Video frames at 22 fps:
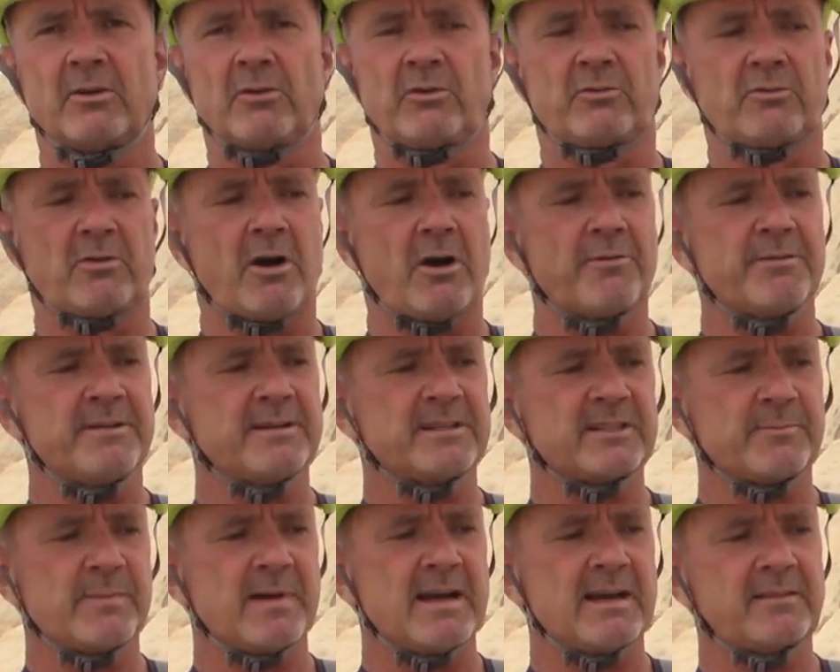or
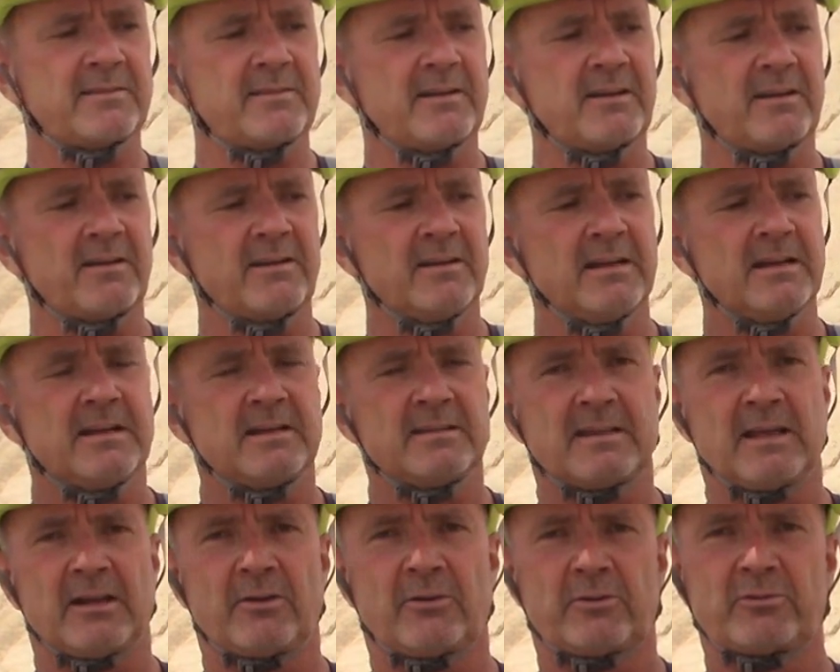drawings back there
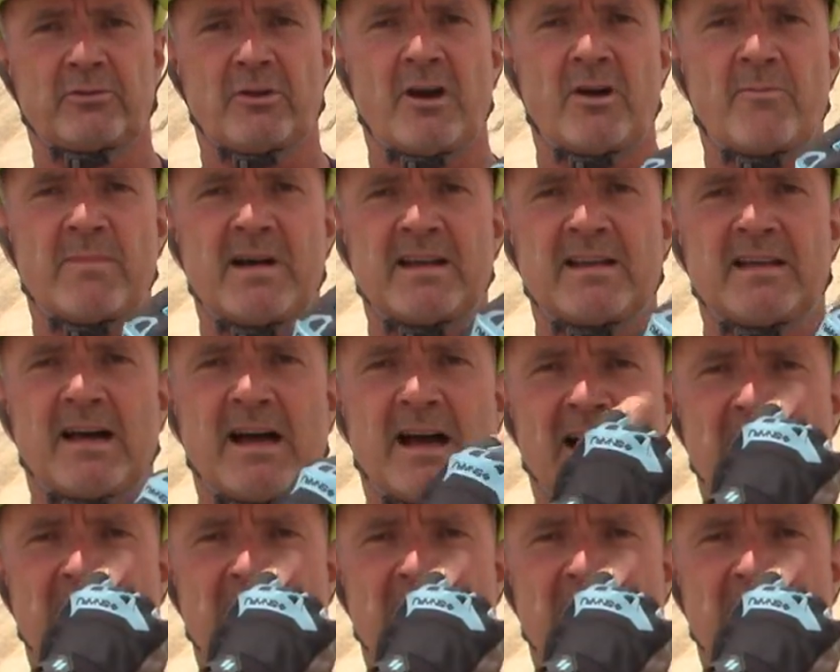that'll draw my